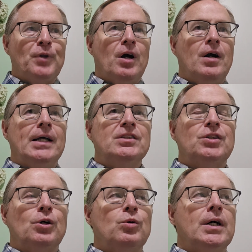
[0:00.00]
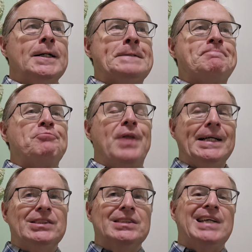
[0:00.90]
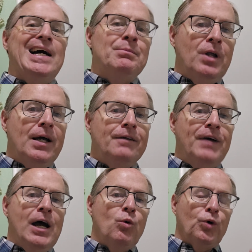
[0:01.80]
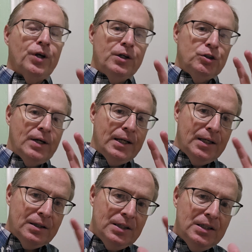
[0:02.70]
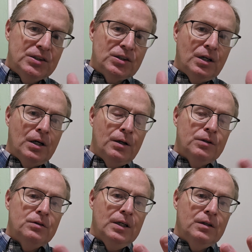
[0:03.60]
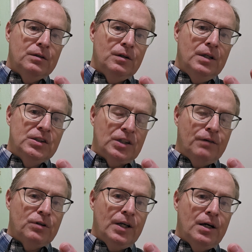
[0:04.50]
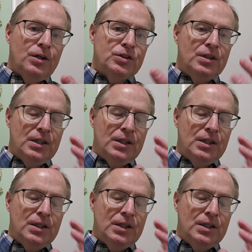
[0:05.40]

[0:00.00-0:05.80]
All right, so that's the timeline of how we're going to try to get these cover letters,